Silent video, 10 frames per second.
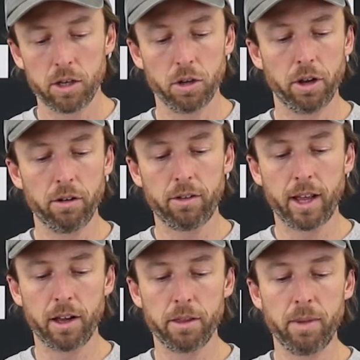You'll notice
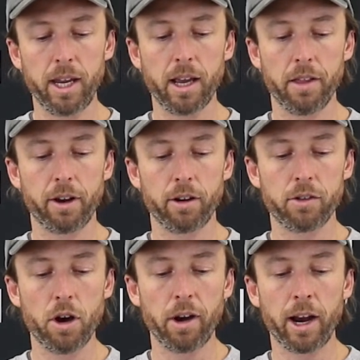that on the minigun there is
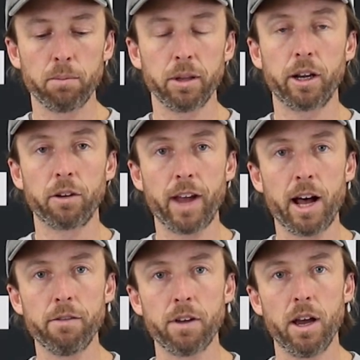no air bleeder
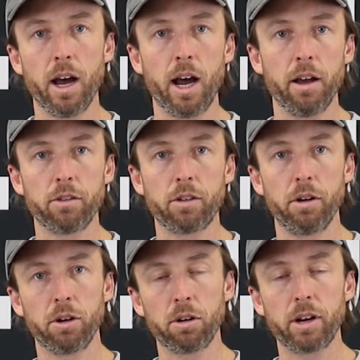valve, so
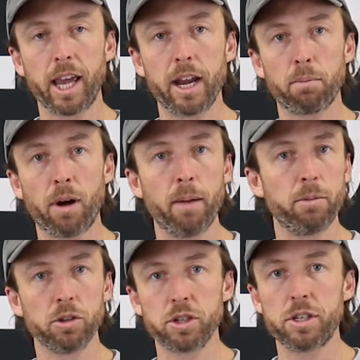in order to get it primed,
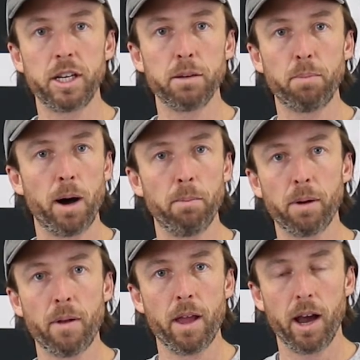you'll just need to pump,
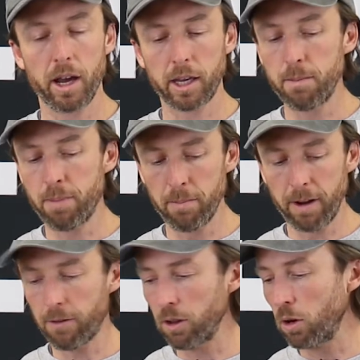keep
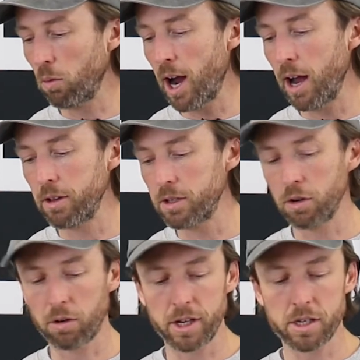pumping for a little while
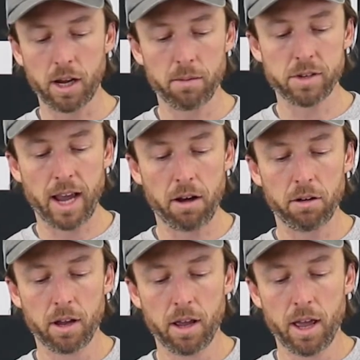until grease comes
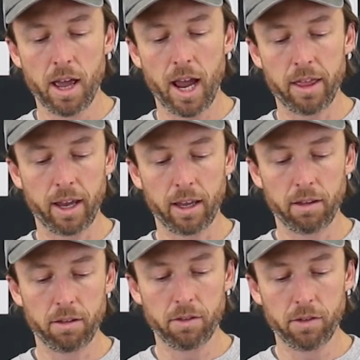out, and then
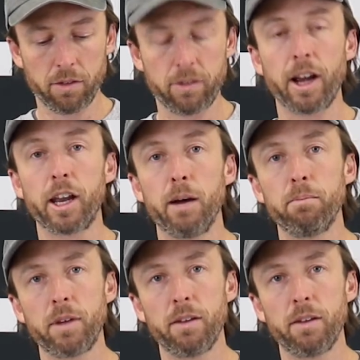snug it up.